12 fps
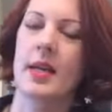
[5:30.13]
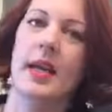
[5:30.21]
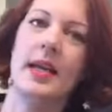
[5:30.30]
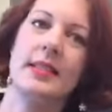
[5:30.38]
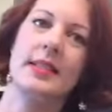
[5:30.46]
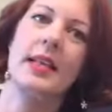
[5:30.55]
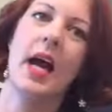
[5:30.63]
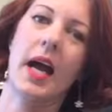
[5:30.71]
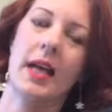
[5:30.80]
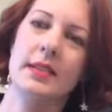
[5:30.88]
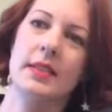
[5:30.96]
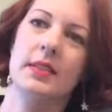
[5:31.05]
it's
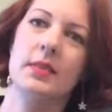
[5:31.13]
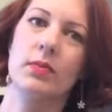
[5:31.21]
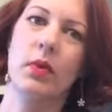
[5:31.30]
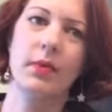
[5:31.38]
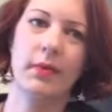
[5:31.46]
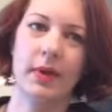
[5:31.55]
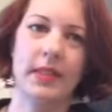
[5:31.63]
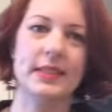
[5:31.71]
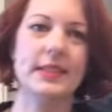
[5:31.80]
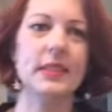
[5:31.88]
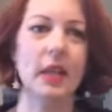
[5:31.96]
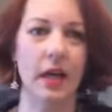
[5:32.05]
not where we want to
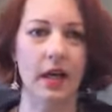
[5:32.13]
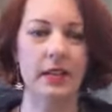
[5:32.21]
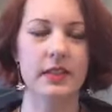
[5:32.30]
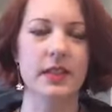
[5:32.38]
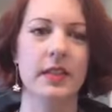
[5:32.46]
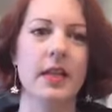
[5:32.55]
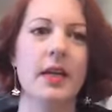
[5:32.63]
start,